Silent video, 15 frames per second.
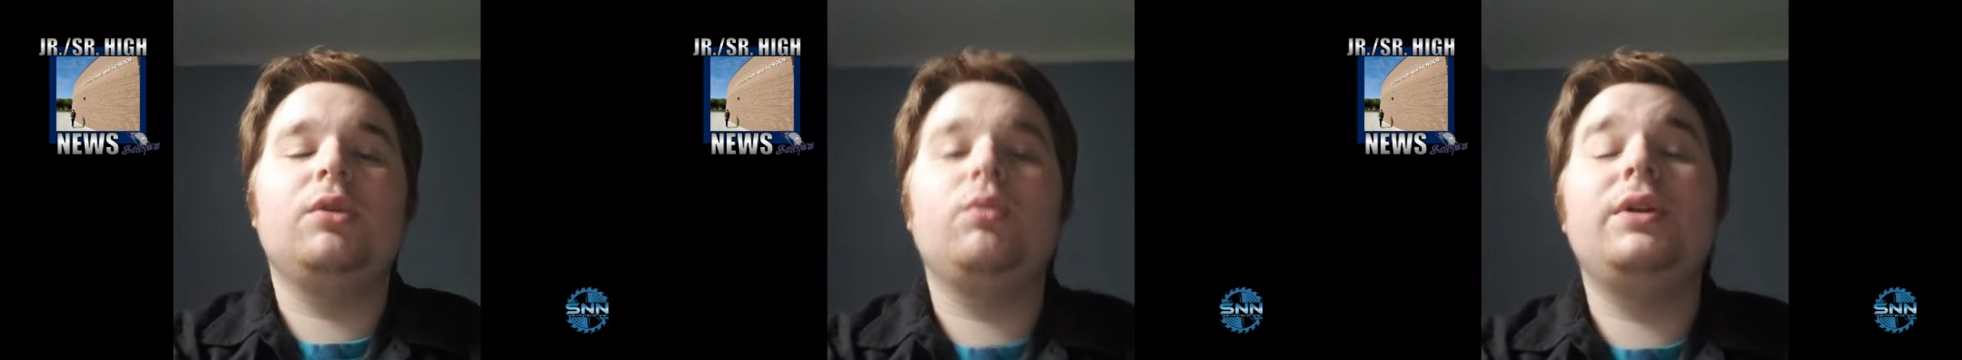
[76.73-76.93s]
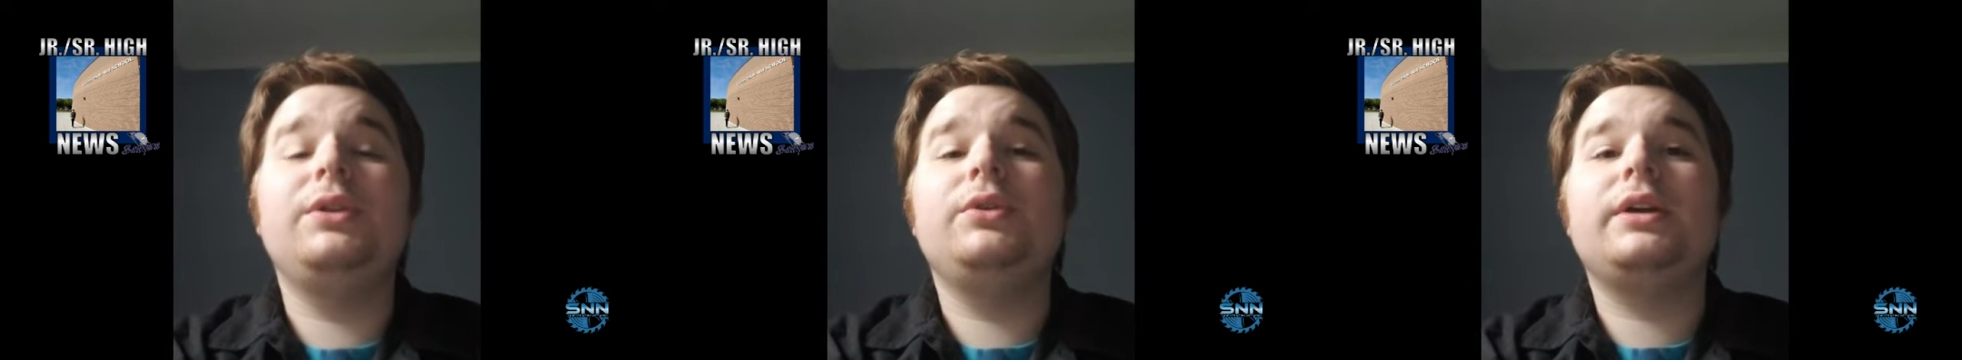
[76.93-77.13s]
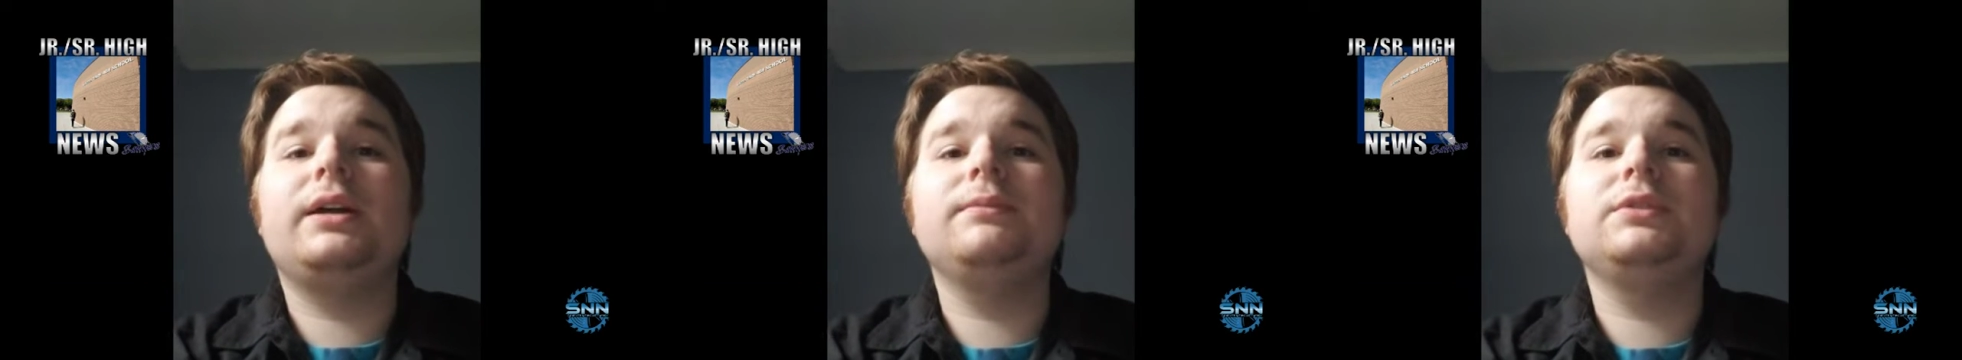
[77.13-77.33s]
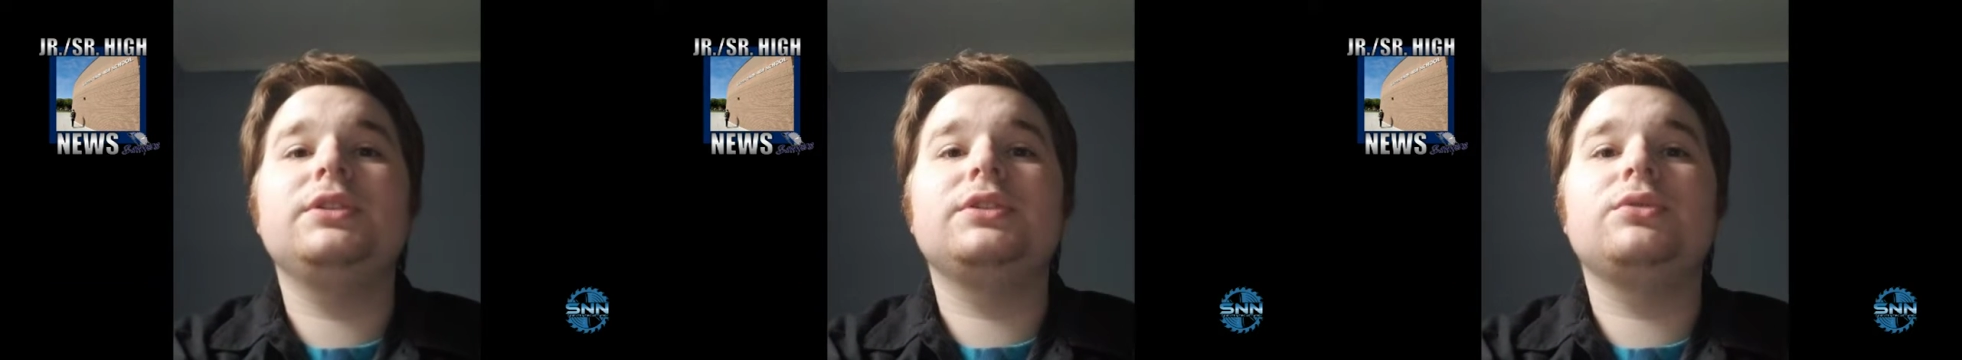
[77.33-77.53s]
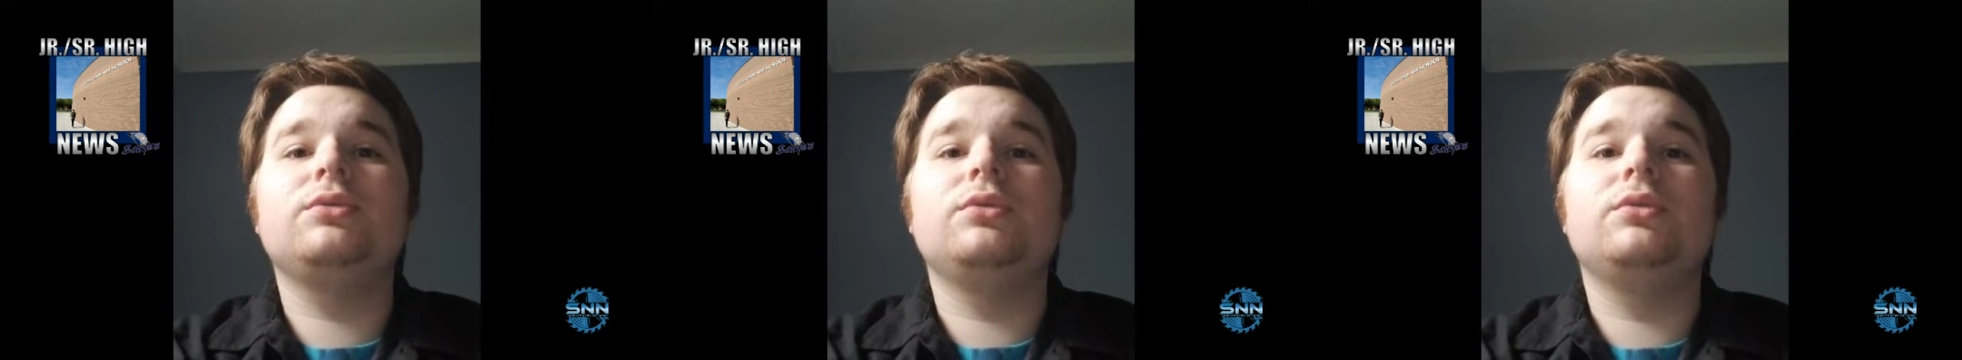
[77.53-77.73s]
when you come to
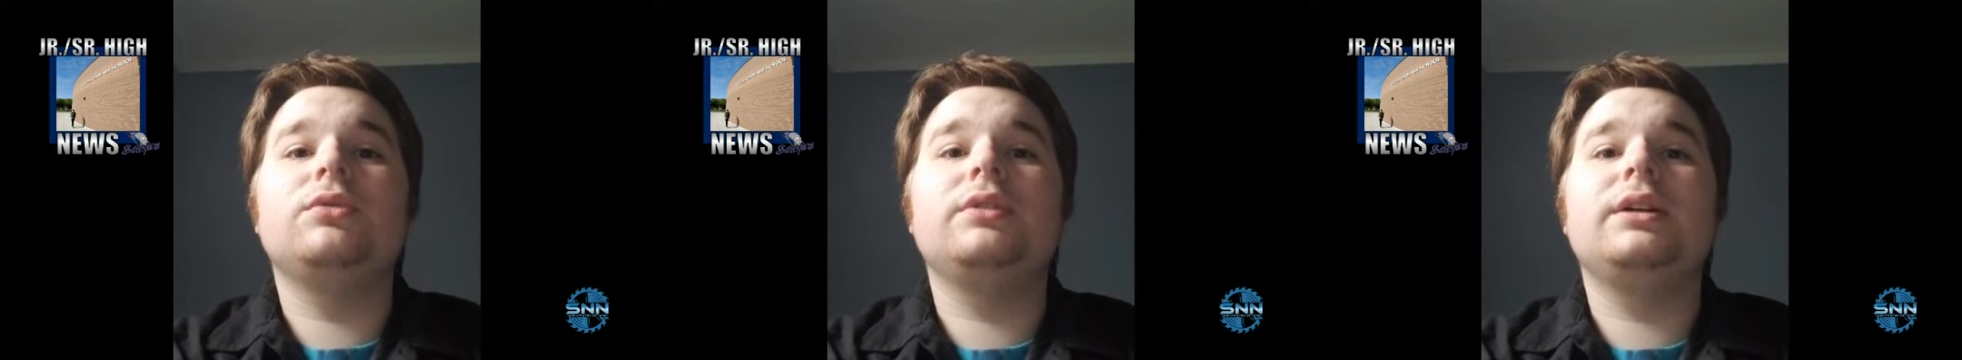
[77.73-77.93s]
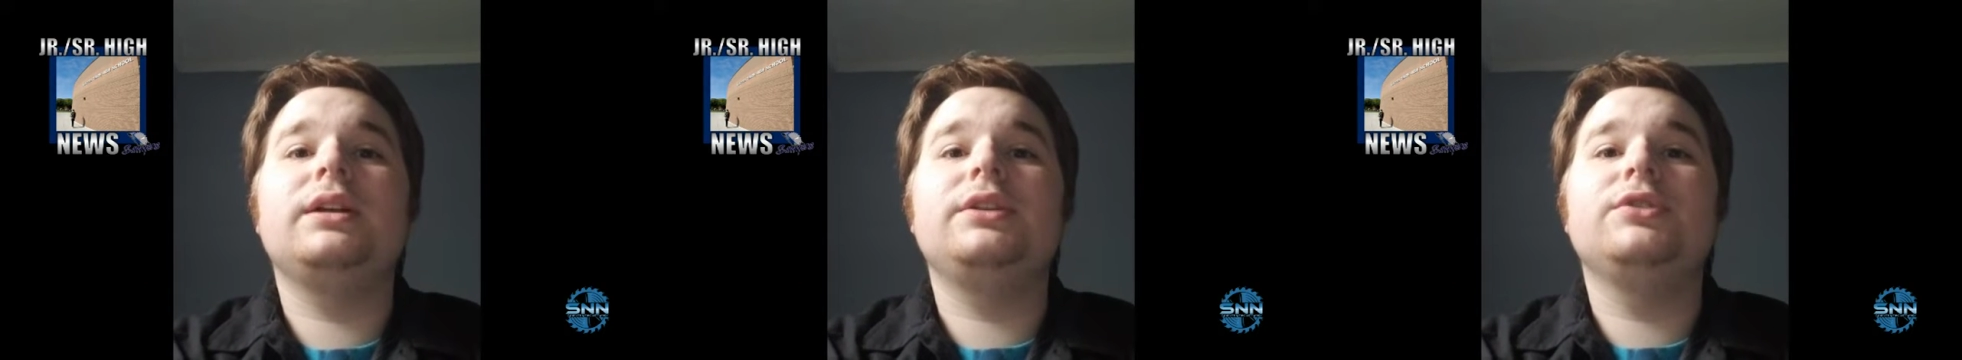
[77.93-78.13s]
school at uh,